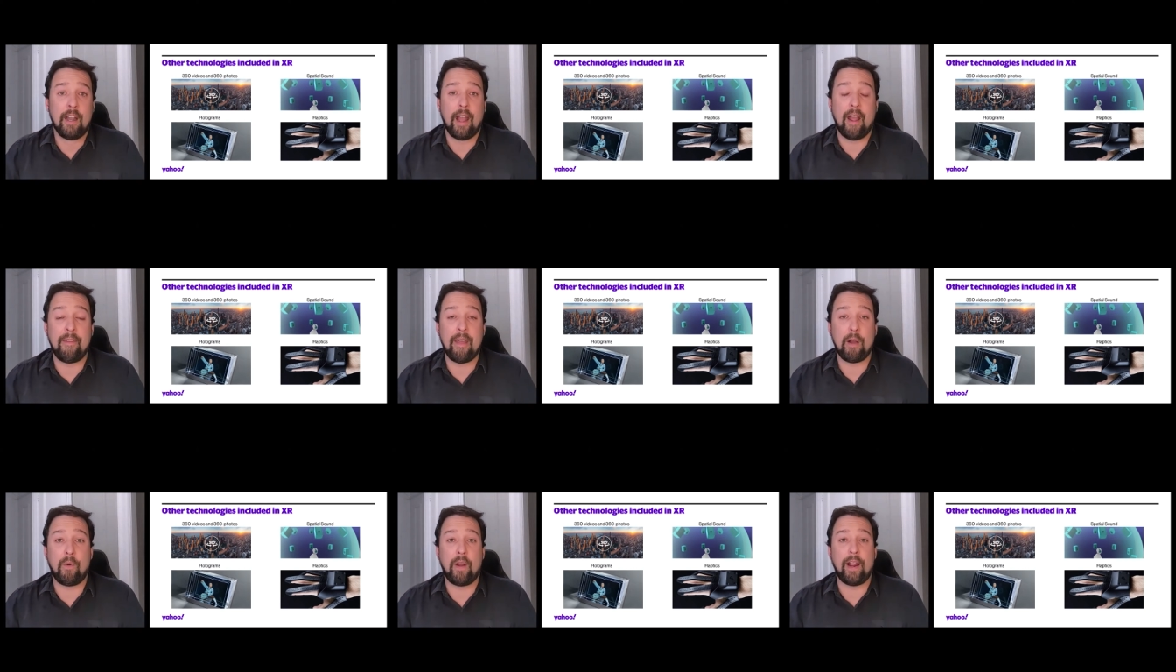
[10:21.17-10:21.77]
And
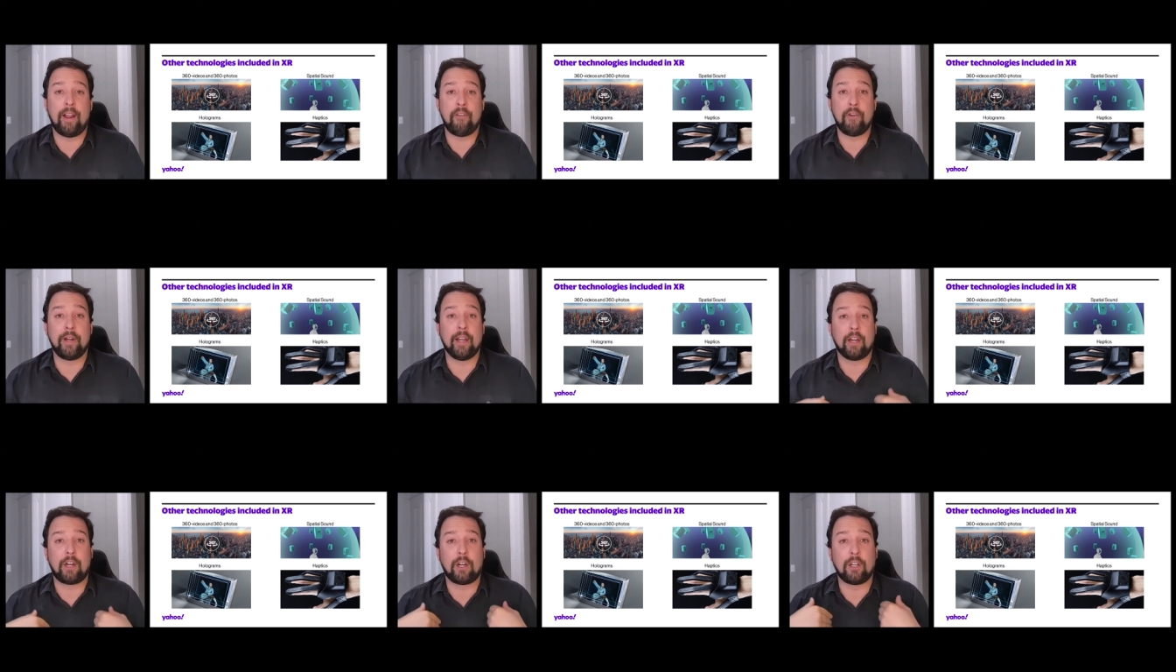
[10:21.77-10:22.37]
that way you can
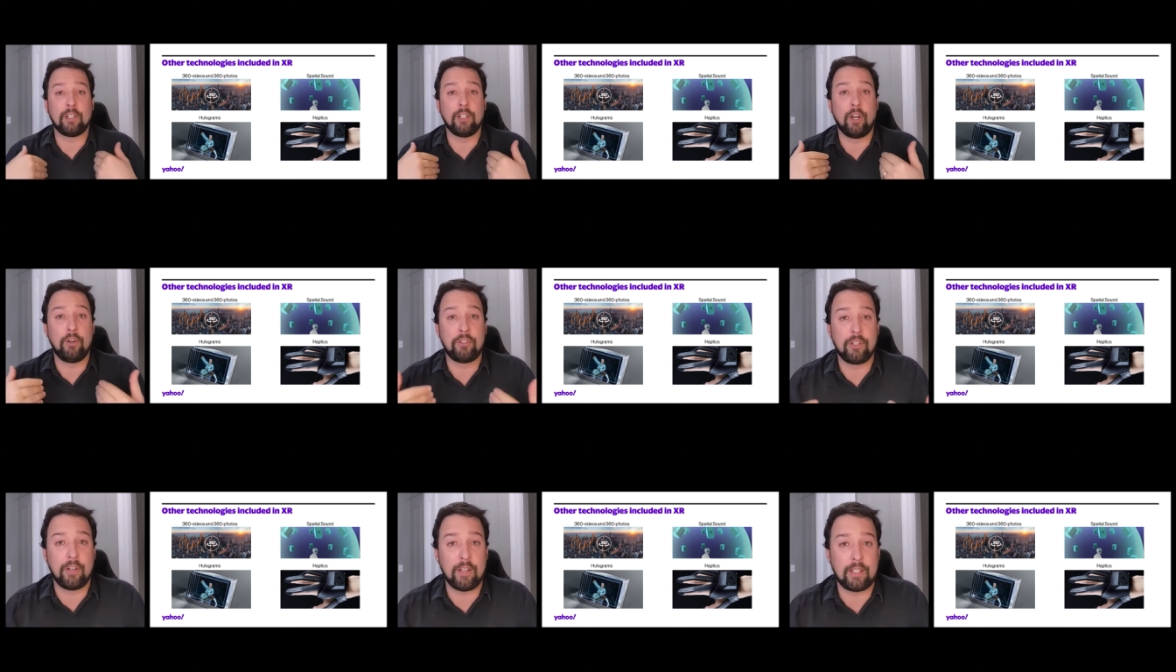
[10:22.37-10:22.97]
get
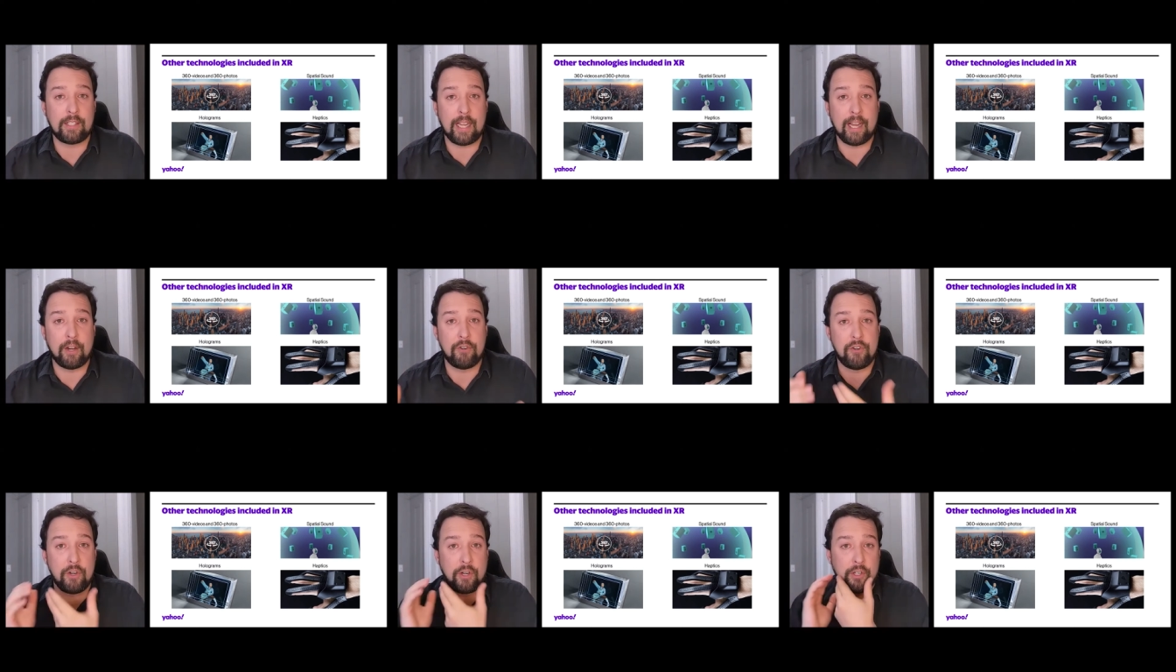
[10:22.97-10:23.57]
closer to the
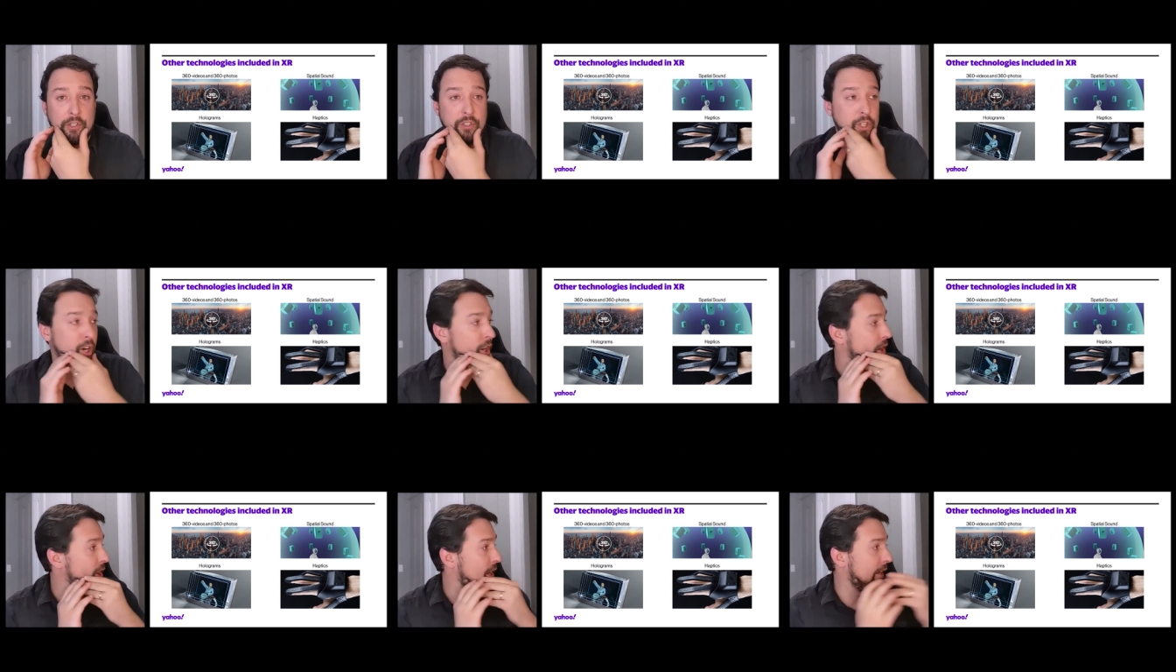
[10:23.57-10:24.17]
sound, you can
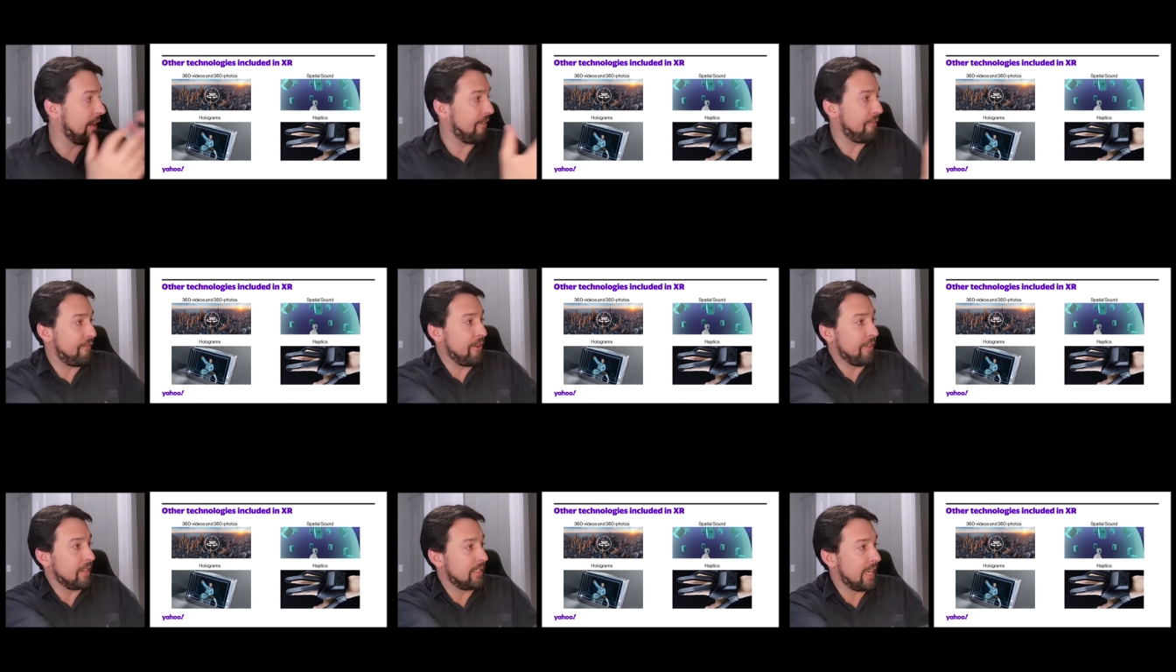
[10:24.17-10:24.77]
turn and
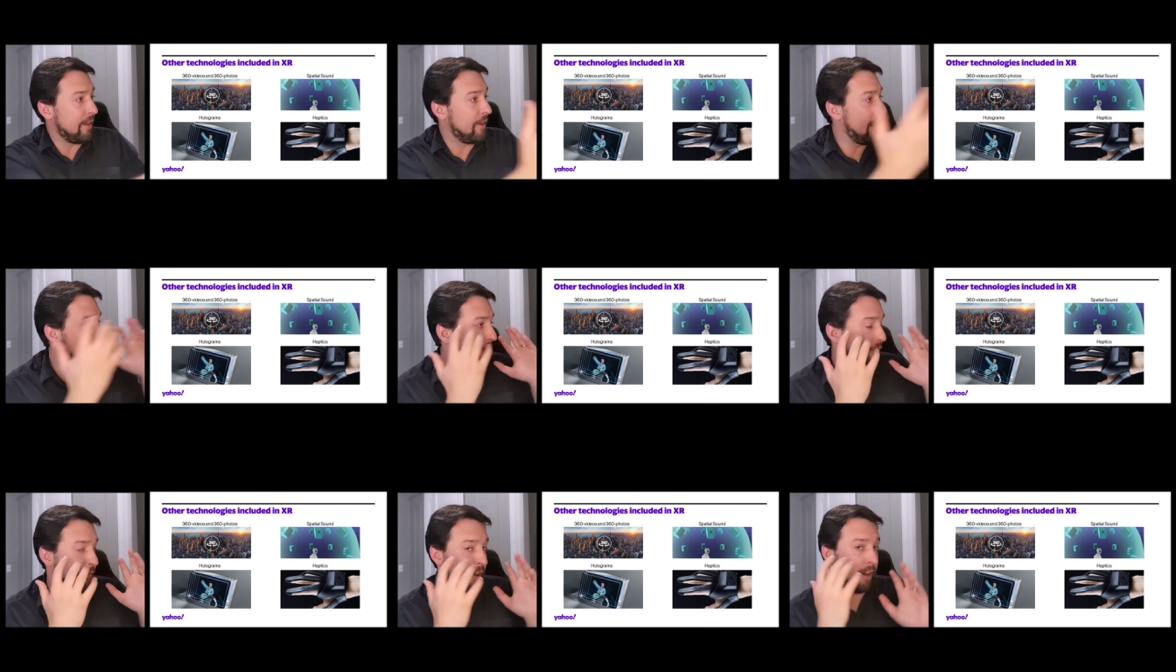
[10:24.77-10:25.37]
feel the sound now
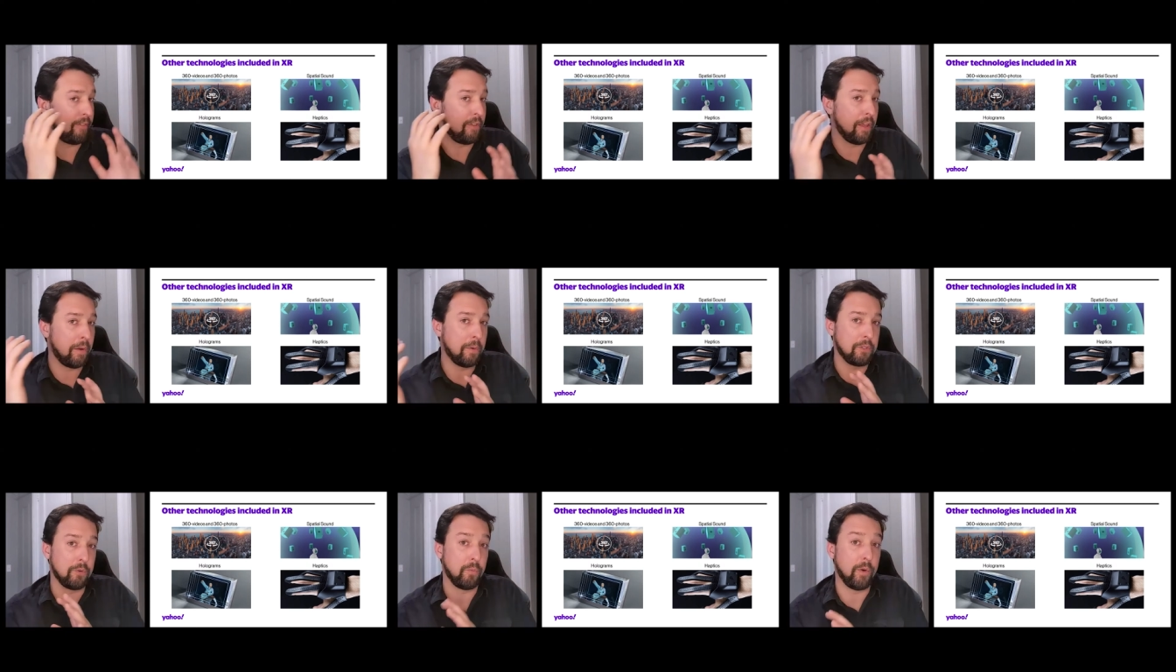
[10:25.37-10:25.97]
in front of you that
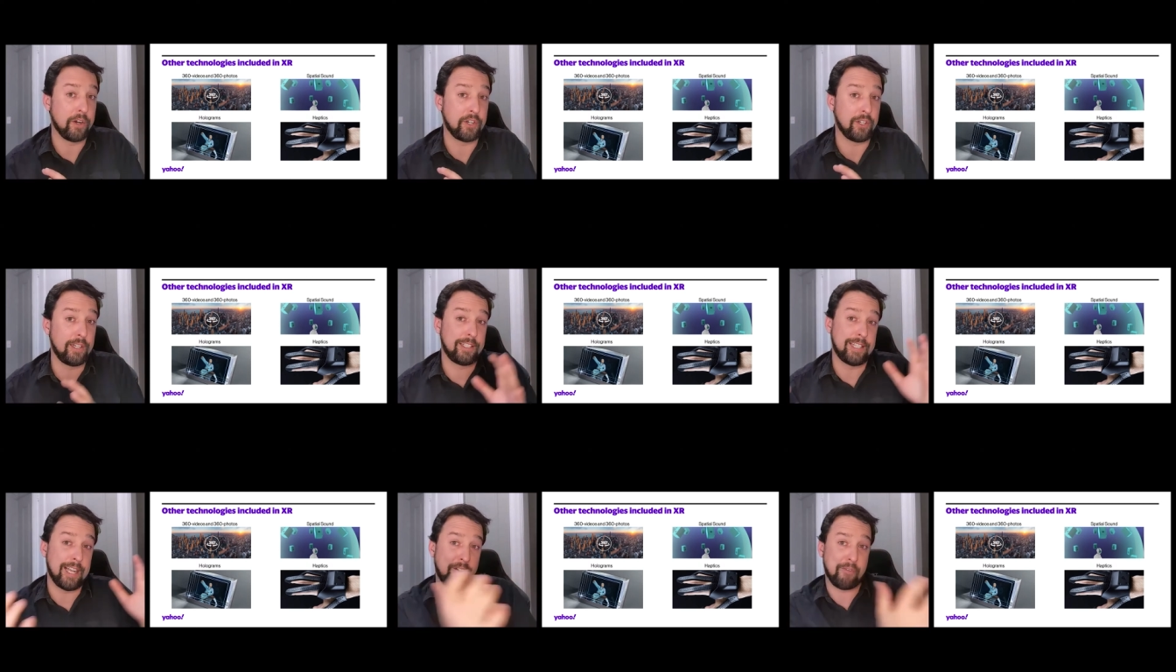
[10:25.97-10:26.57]
was originally
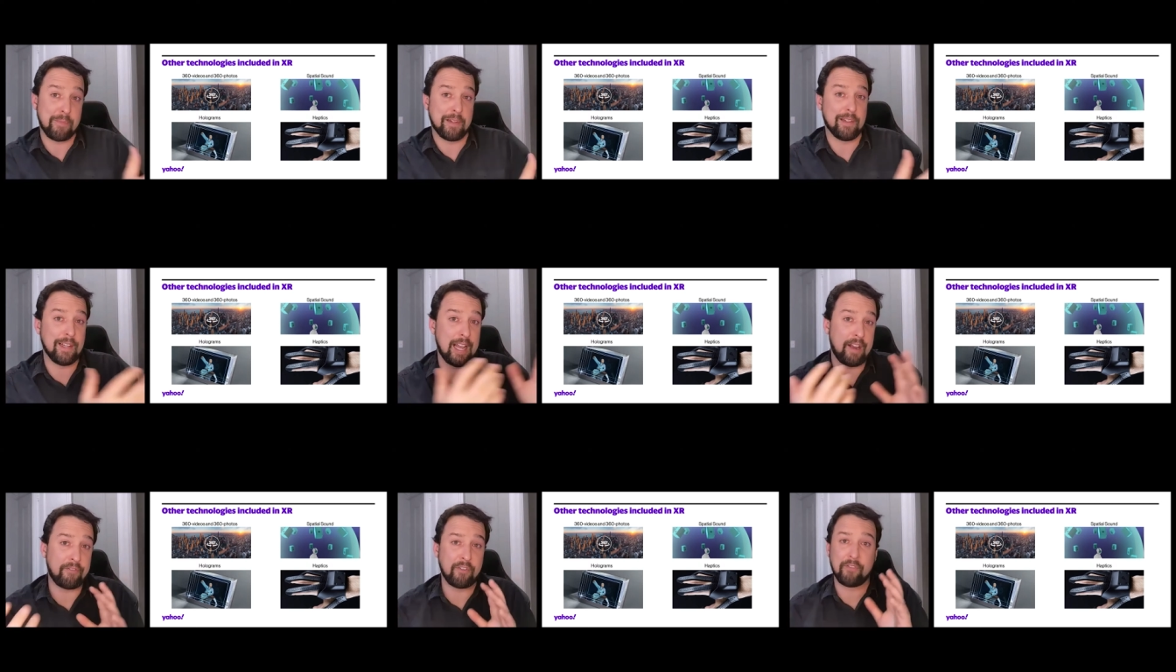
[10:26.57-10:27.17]
sound from
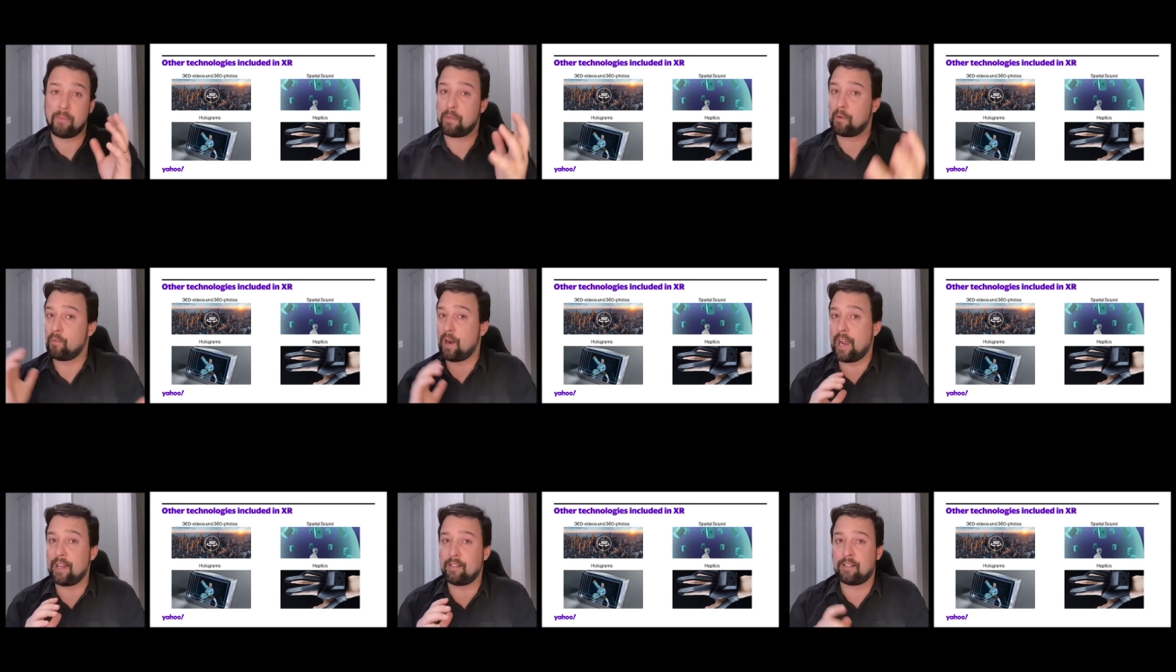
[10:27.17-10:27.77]
the left or from the
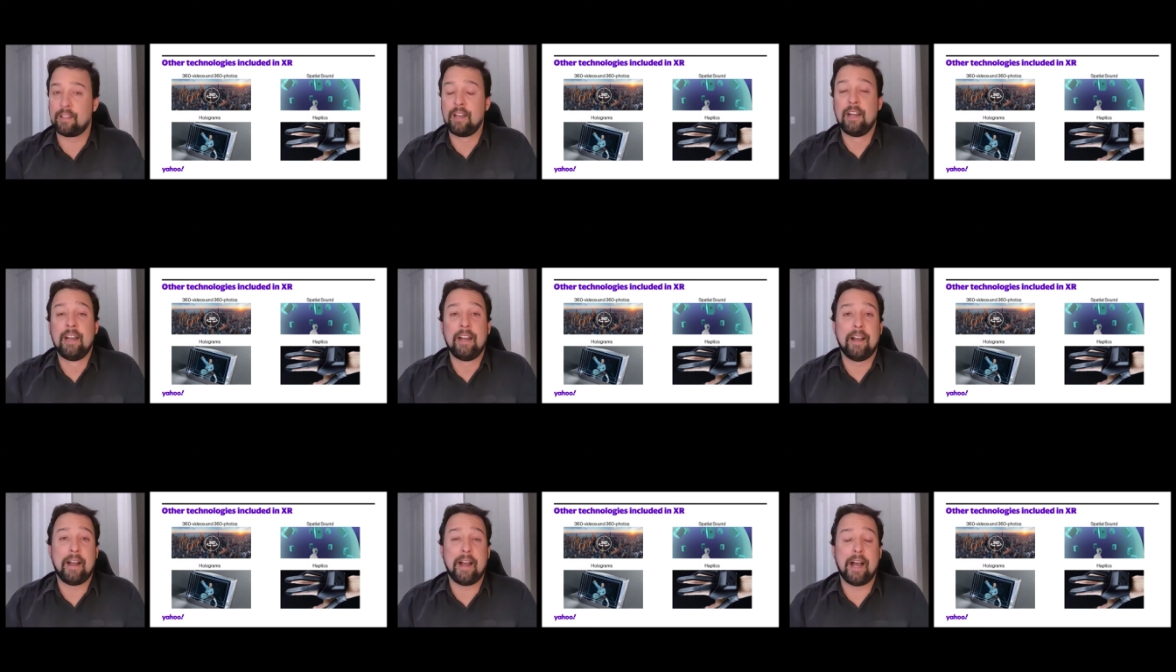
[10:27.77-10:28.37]

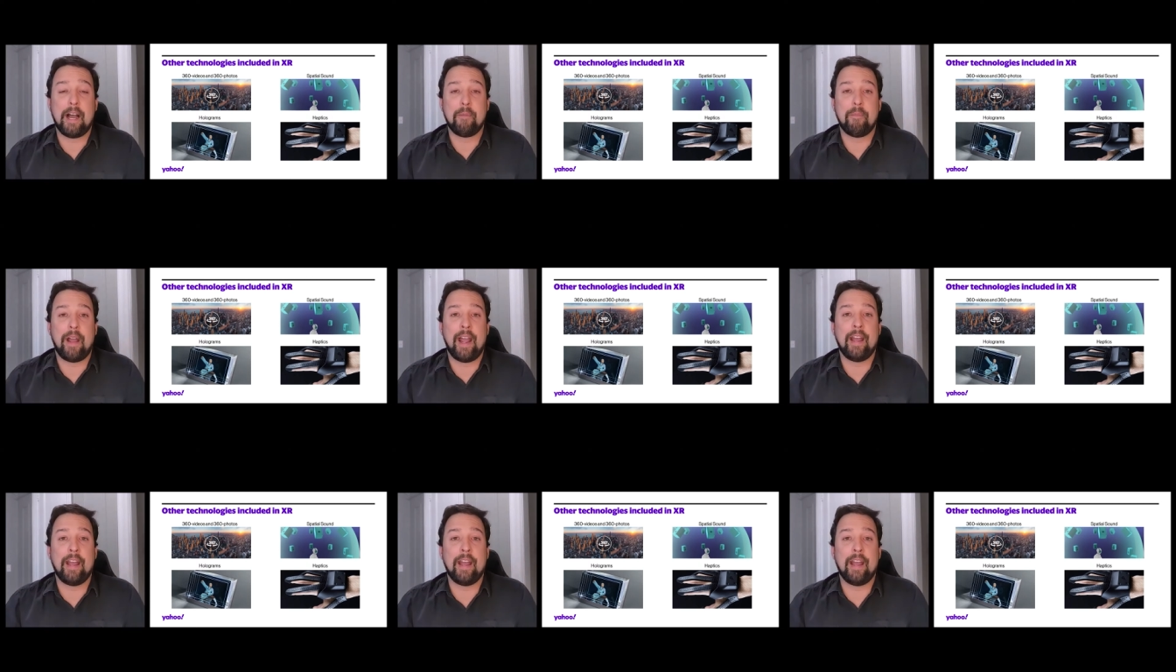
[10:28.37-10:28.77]
right.